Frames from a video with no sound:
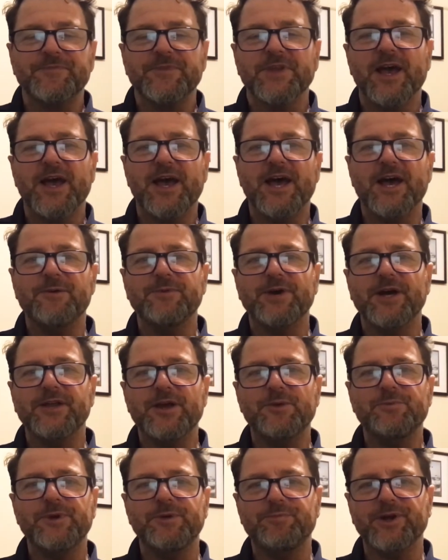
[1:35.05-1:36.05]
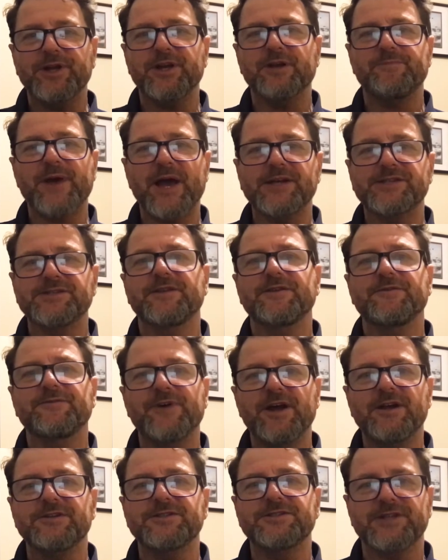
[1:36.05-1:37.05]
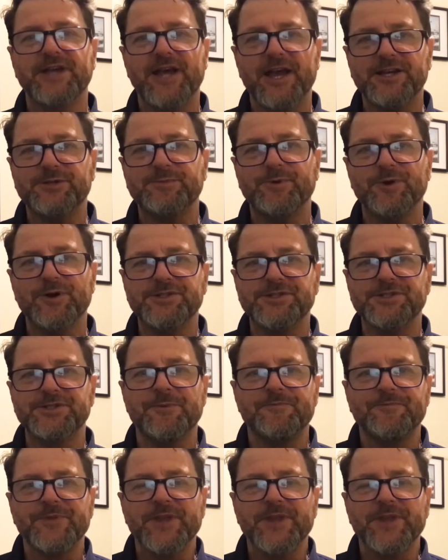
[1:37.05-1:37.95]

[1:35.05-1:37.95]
And then we bring it back to the various experts